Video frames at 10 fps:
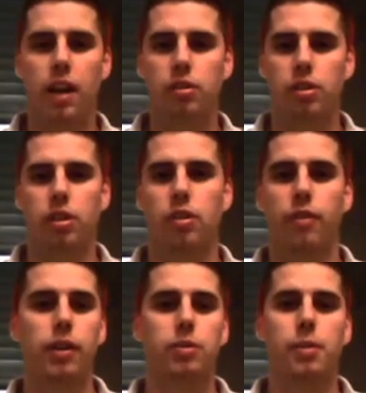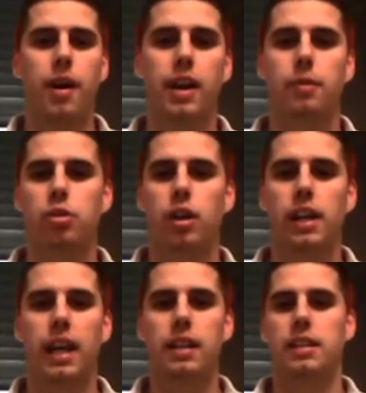So the film's about him trying to
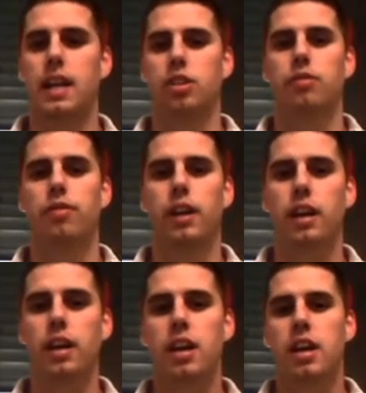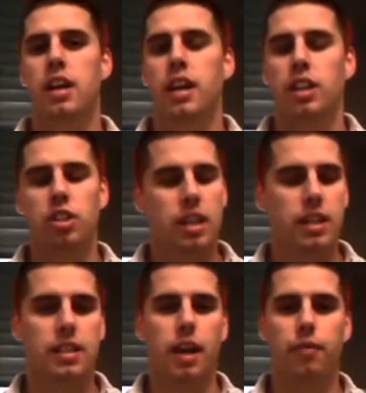get this action figure in
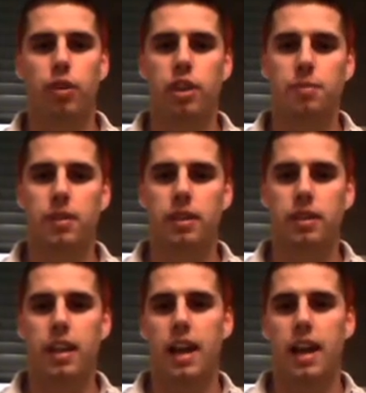time for Christmas.